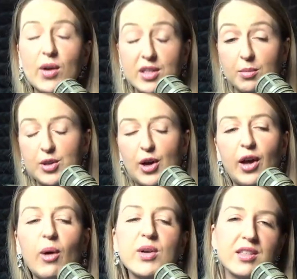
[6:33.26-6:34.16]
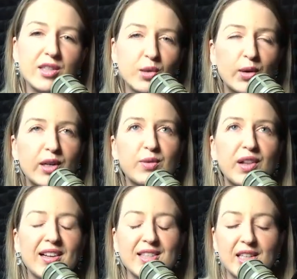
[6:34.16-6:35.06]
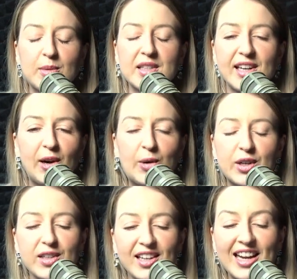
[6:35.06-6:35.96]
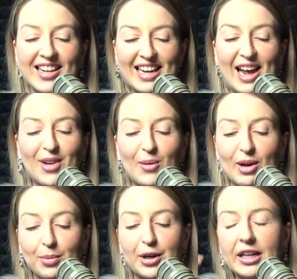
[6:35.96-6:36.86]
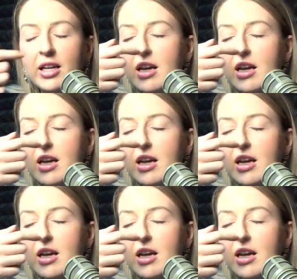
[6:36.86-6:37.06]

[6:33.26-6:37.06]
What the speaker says: It was absurd that it was in storage for the last 6 months that I owned it because I didn't have anywhere to put it.